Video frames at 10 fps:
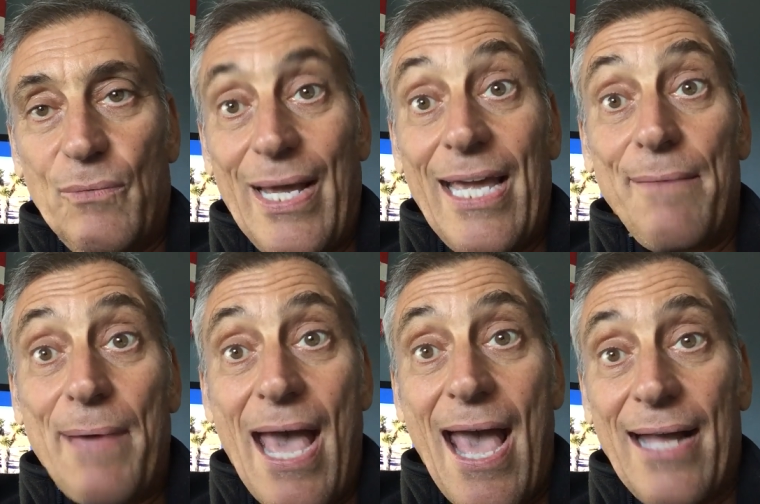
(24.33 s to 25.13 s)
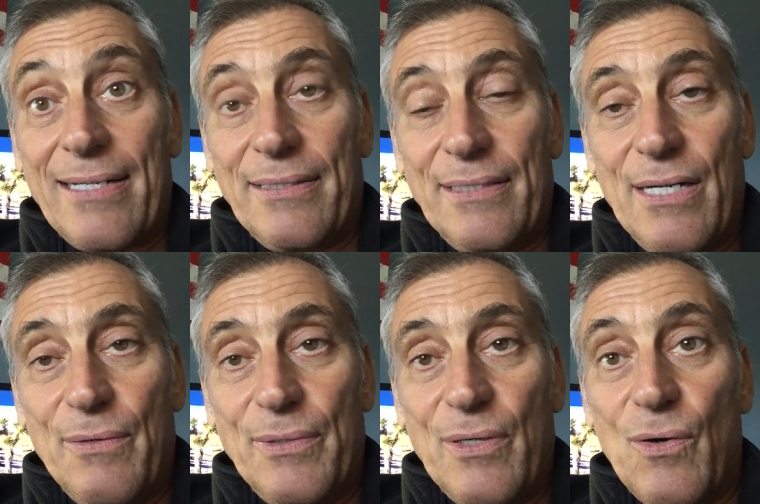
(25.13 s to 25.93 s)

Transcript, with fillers: way back, you know, in the